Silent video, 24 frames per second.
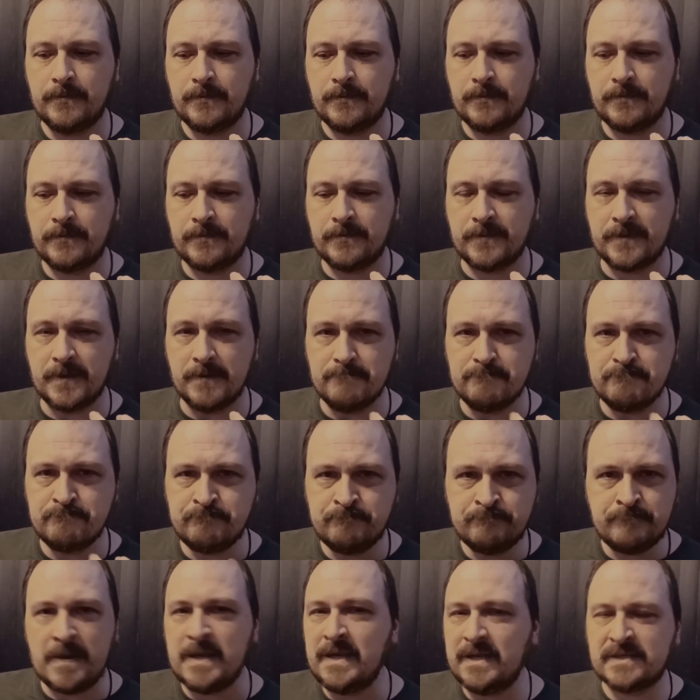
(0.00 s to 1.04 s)
that
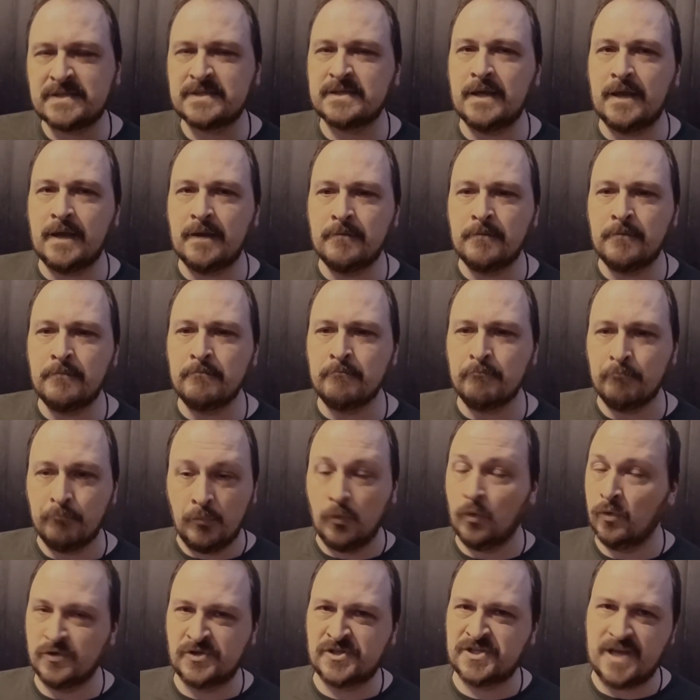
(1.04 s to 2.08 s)
makes it
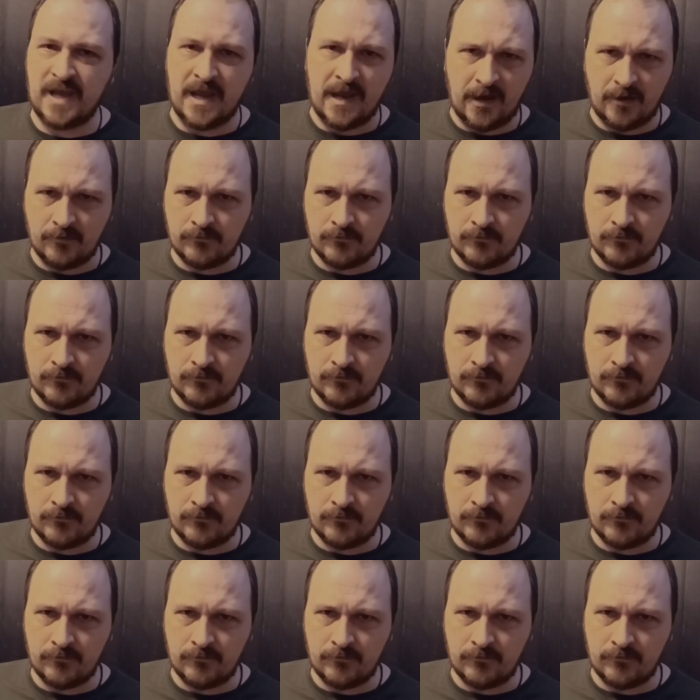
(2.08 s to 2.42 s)
more scary.